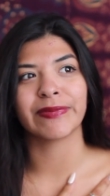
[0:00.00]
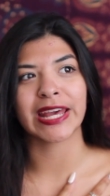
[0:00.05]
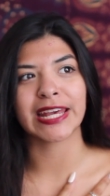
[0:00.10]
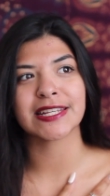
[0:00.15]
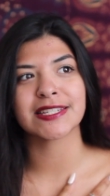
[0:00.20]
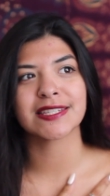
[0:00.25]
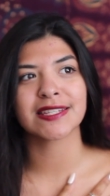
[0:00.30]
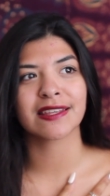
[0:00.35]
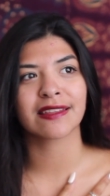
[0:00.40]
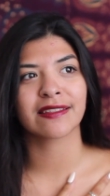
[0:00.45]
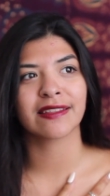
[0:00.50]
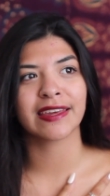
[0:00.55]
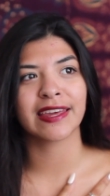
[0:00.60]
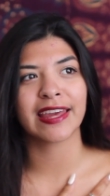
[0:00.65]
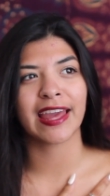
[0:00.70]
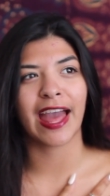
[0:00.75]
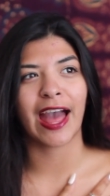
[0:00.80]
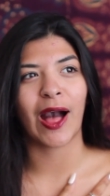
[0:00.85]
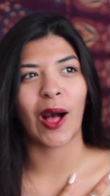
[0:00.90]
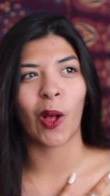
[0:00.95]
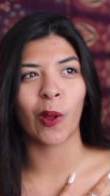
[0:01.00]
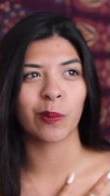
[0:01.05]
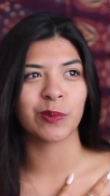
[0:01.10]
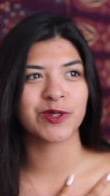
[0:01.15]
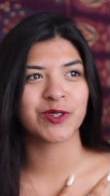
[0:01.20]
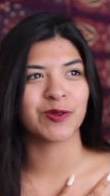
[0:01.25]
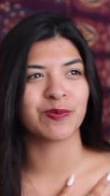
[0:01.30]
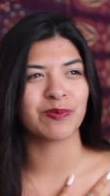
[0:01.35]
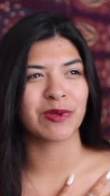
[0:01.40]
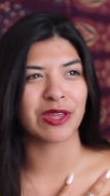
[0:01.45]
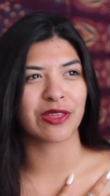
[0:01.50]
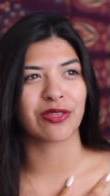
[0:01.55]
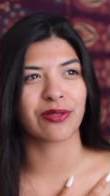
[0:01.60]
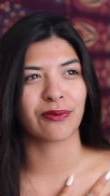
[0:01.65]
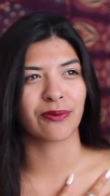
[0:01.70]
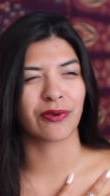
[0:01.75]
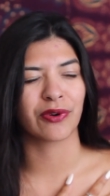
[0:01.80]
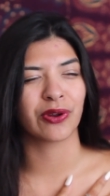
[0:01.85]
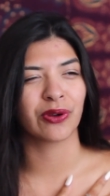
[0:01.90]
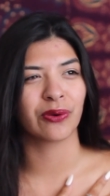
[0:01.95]
basically helped me
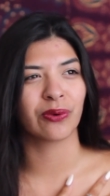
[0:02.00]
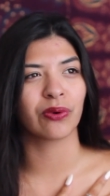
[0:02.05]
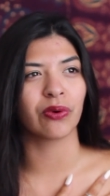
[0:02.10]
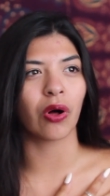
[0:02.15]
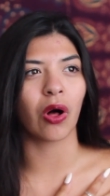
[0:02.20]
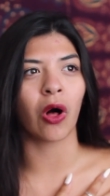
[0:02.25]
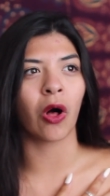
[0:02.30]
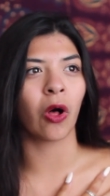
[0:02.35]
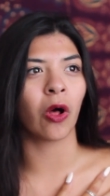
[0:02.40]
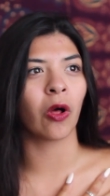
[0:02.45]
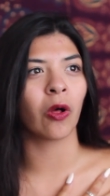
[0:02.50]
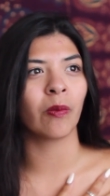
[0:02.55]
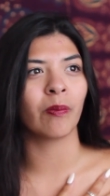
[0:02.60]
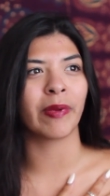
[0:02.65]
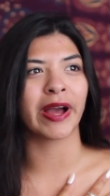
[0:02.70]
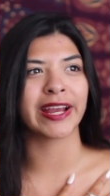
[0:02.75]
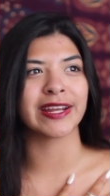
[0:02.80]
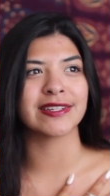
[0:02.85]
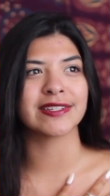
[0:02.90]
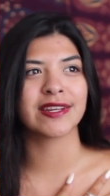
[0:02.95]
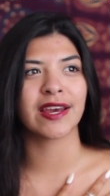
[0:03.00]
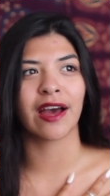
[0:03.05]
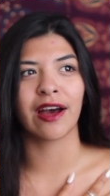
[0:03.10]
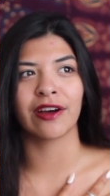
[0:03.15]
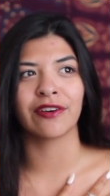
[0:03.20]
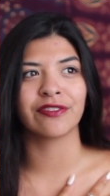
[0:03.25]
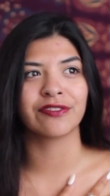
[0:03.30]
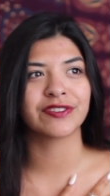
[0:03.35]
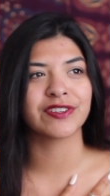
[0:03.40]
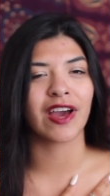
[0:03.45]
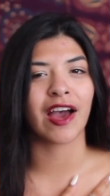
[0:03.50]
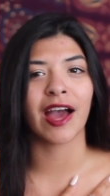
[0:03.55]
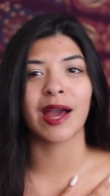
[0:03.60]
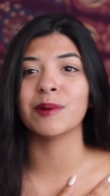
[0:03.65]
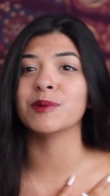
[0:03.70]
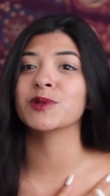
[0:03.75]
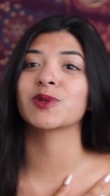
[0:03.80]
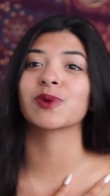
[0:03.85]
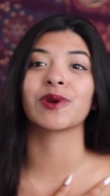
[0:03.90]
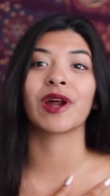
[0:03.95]
through all my tough
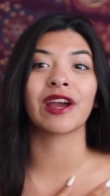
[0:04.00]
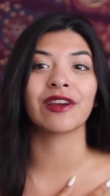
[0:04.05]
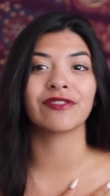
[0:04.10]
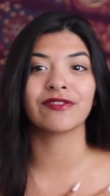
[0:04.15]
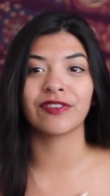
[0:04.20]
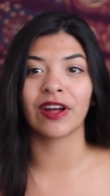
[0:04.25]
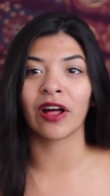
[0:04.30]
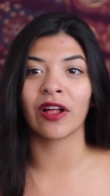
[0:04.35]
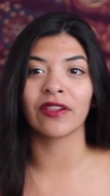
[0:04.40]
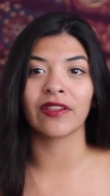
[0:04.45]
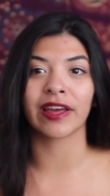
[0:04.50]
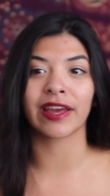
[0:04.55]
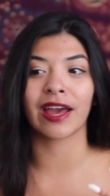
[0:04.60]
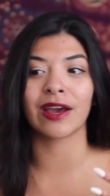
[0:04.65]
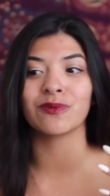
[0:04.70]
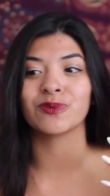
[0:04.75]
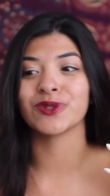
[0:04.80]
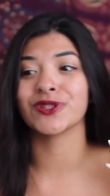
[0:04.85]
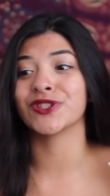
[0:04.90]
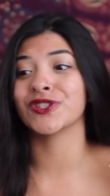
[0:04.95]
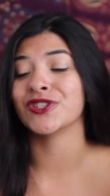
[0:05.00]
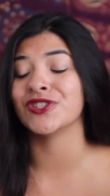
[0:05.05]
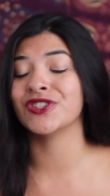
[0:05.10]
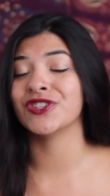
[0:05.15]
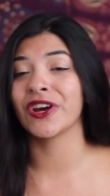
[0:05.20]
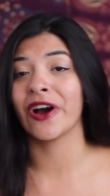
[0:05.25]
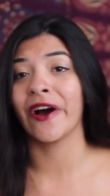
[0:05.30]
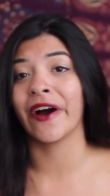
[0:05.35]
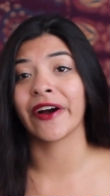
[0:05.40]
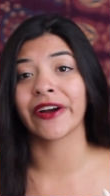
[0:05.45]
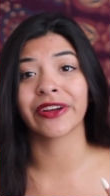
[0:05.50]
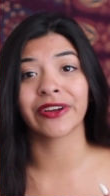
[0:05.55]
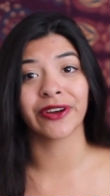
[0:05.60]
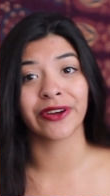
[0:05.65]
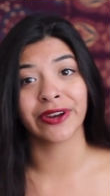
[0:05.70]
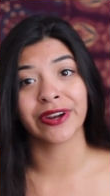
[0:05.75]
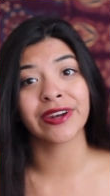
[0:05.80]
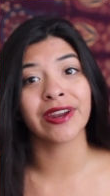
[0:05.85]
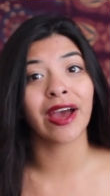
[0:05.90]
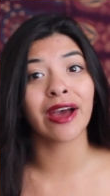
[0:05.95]
times when I felt like I was not
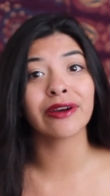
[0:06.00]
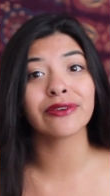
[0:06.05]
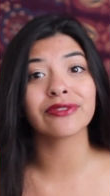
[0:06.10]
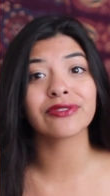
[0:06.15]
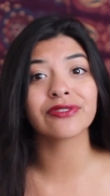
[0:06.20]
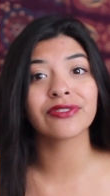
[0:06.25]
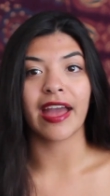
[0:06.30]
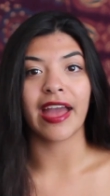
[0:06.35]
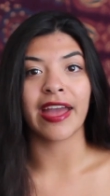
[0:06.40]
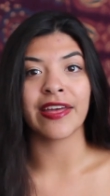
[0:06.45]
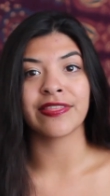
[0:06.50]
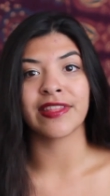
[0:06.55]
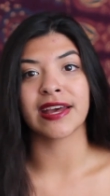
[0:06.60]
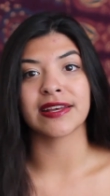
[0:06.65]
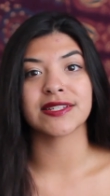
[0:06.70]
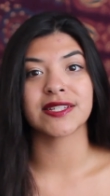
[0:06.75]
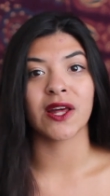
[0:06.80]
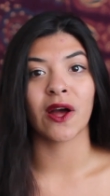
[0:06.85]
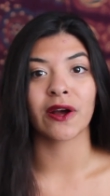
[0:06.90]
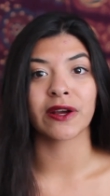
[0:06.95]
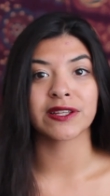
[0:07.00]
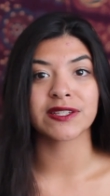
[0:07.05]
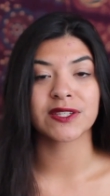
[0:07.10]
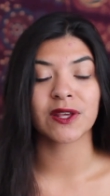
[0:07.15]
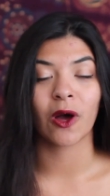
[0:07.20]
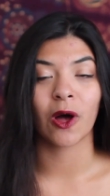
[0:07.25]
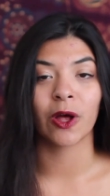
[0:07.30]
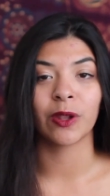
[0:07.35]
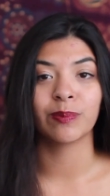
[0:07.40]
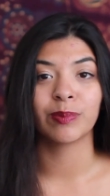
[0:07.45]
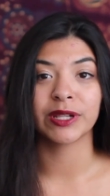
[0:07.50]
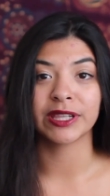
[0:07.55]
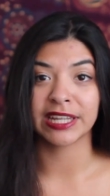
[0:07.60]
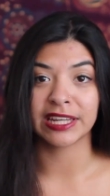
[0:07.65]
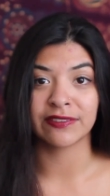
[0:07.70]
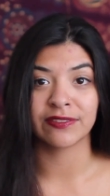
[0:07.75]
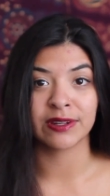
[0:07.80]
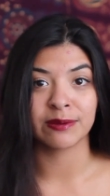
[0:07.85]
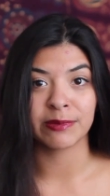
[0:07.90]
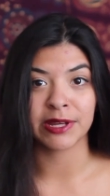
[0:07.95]
good enough. And that song is called
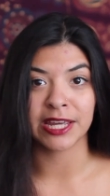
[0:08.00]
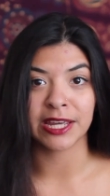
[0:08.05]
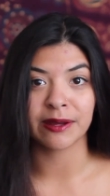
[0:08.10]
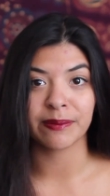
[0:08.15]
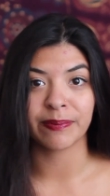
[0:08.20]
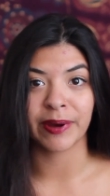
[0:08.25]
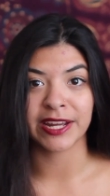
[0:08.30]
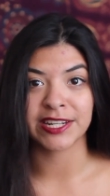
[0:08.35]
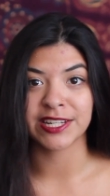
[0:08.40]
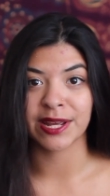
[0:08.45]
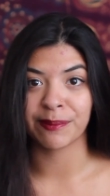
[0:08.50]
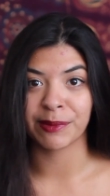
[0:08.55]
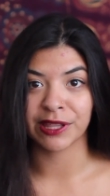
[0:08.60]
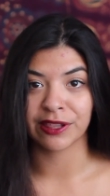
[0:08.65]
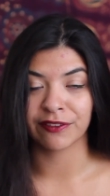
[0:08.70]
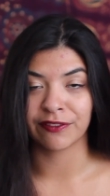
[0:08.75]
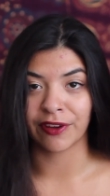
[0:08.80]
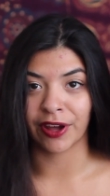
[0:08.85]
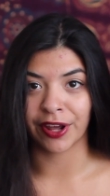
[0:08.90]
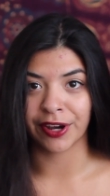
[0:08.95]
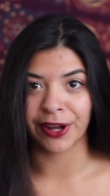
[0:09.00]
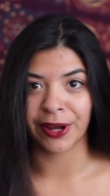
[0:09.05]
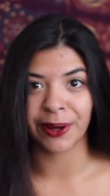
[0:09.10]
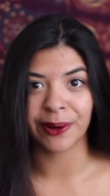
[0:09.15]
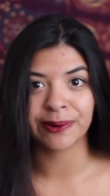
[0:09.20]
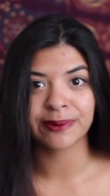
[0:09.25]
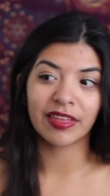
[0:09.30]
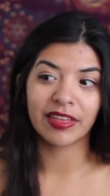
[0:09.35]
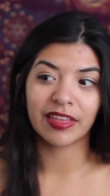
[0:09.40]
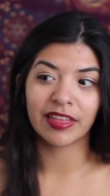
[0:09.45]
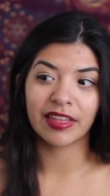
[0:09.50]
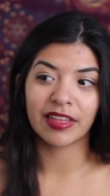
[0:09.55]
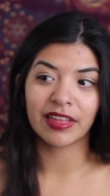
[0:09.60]
Believe in Me by Demi Lovato.